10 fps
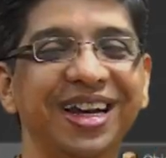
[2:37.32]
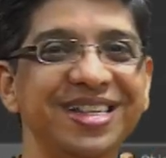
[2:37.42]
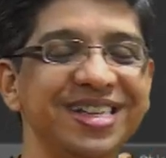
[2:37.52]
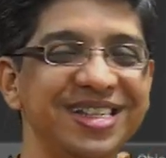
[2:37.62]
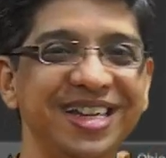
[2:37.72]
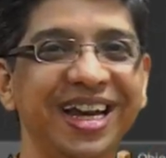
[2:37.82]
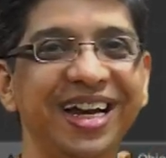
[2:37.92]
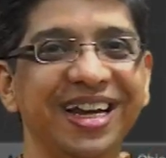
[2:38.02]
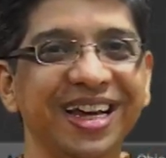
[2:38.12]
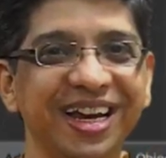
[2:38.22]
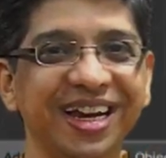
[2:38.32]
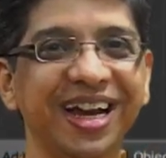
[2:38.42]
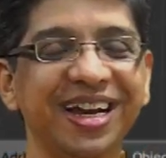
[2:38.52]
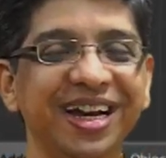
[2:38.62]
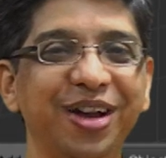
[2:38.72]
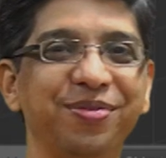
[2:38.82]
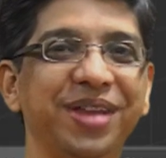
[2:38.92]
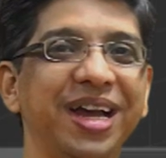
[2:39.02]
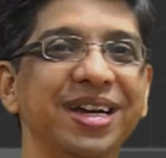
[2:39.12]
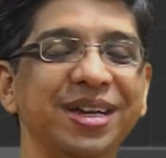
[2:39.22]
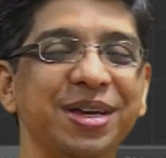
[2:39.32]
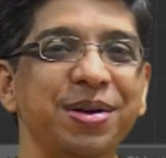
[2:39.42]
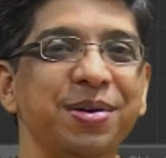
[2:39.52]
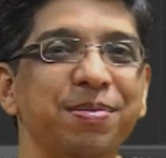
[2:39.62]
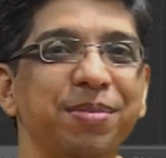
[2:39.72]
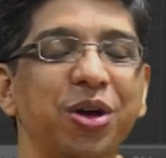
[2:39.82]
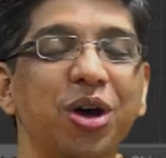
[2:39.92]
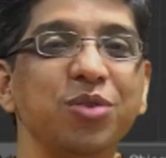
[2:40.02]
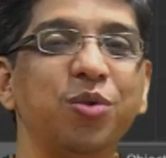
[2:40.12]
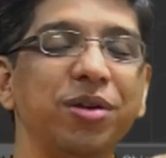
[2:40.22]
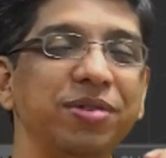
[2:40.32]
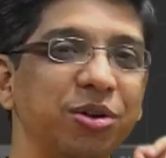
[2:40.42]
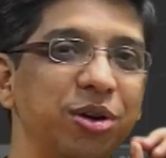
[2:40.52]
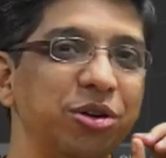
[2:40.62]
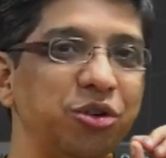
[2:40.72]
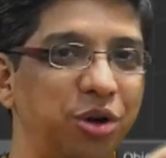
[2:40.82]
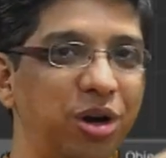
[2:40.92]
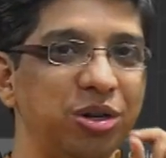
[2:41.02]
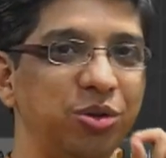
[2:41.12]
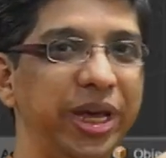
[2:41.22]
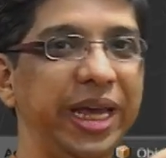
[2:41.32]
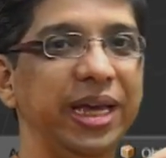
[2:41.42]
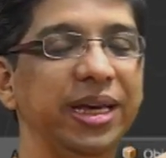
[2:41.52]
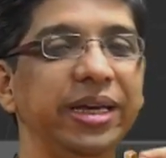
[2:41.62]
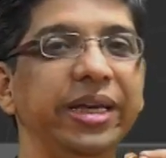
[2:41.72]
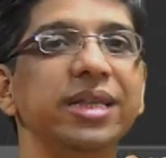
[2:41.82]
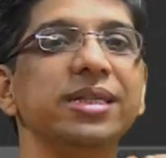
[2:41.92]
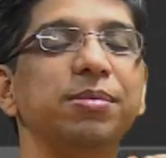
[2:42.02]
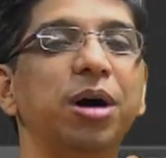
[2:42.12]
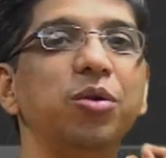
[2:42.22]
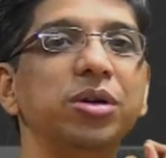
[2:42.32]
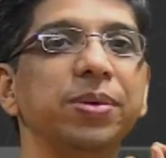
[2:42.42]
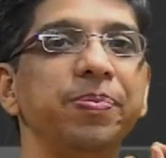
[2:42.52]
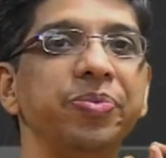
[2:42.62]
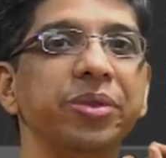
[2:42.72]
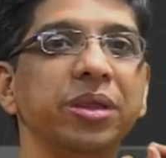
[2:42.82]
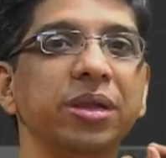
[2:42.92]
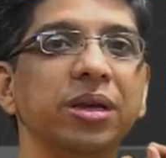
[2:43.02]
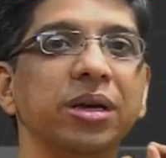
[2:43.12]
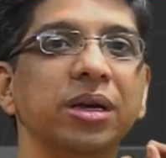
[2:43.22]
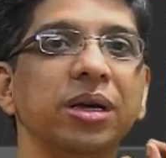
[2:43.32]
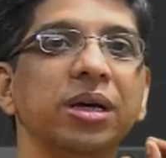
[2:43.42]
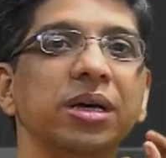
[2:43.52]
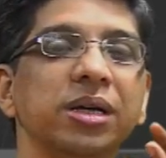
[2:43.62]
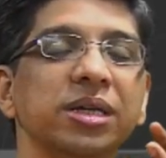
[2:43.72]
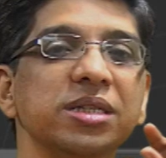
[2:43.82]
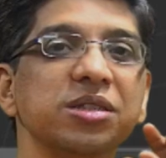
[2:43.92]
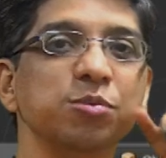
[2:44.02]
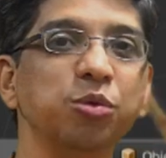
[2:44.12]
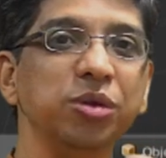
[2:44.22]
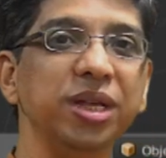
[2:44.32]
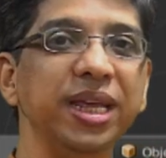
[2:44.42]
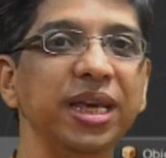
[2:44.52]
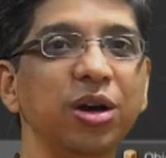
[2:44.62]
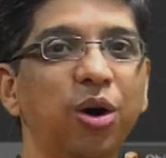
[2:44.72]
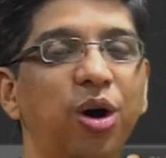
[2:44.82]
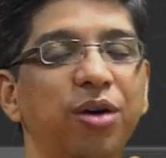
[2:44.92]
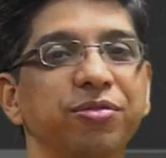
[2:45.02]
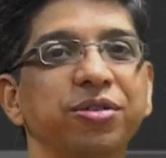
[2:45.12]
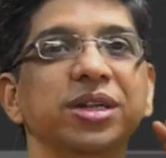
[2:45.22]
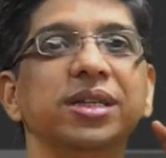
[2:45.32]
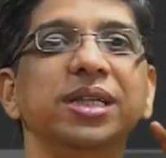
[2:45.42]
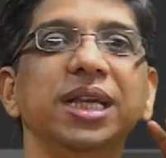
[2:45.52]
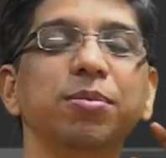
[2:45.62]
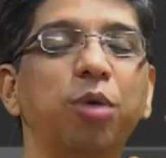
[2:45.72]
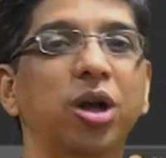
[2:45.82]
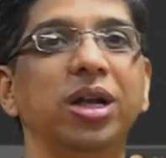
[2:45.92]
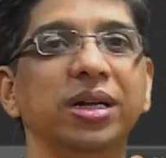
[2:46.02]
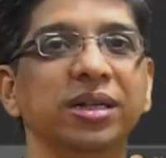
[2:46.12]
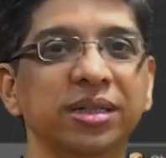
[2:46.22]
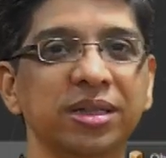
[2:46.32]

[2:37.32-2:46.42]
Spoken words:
let us just delete and get rid of that, because what we are going to talk today is about smoothing of the model.